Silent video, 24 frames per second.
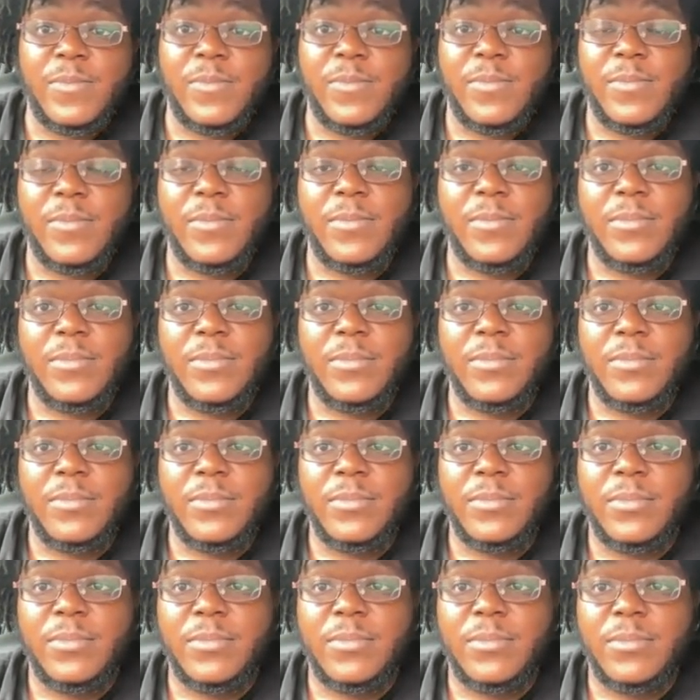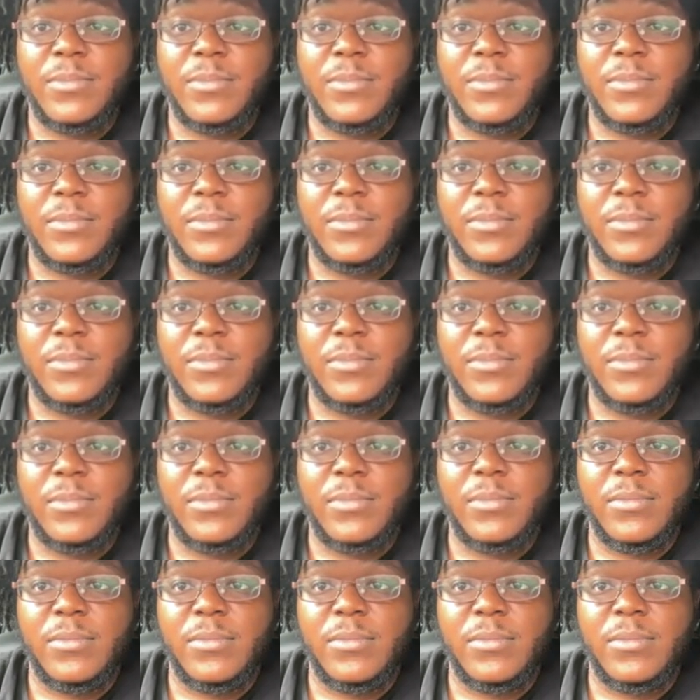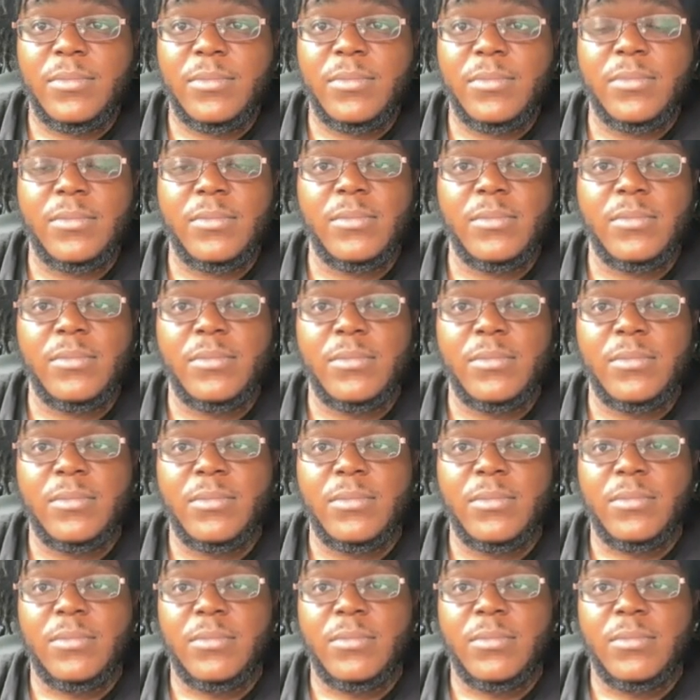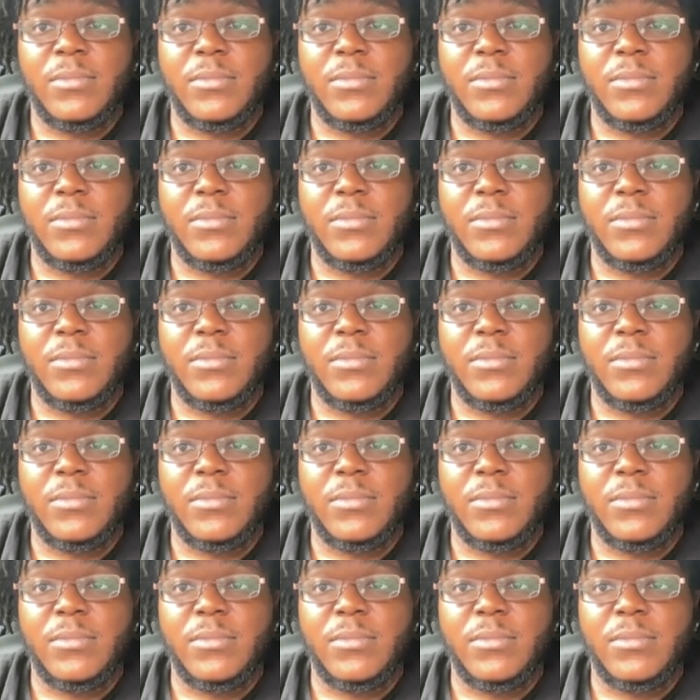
No words are spoken by the person on screen.